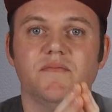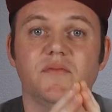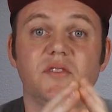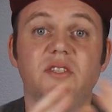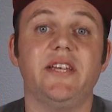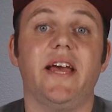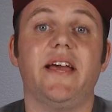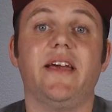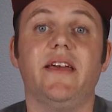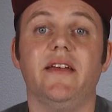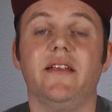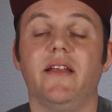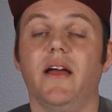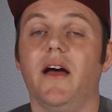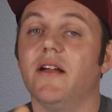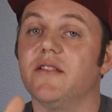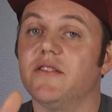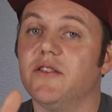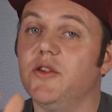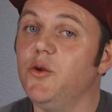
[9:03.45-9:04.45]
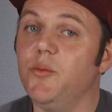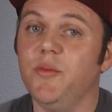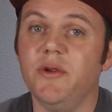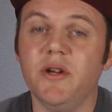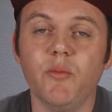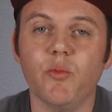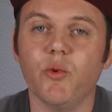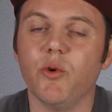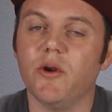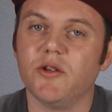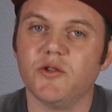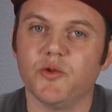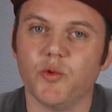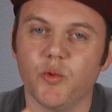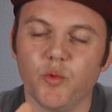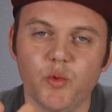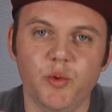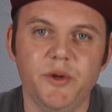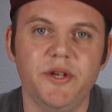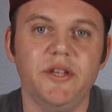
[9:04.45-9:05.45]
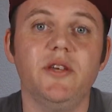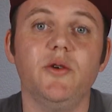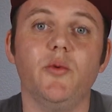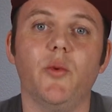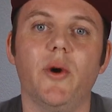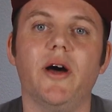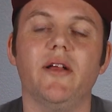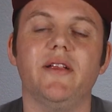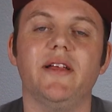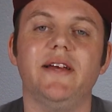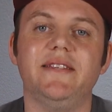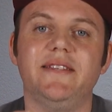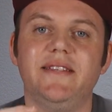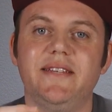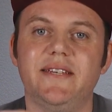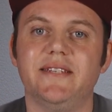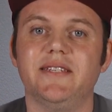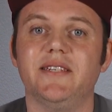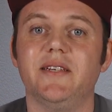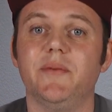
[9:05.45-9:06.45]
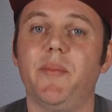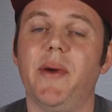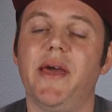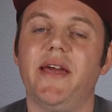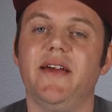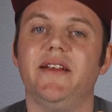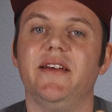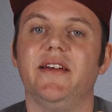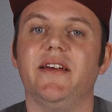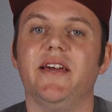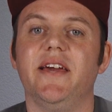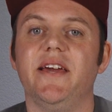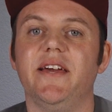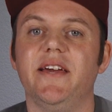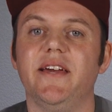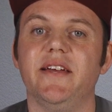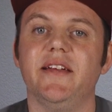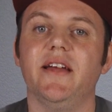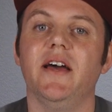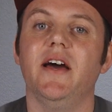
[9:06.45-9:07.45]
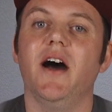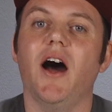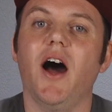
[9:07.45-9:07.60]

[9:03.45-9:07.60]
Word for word: Second, aluminum works really well at dissipating heat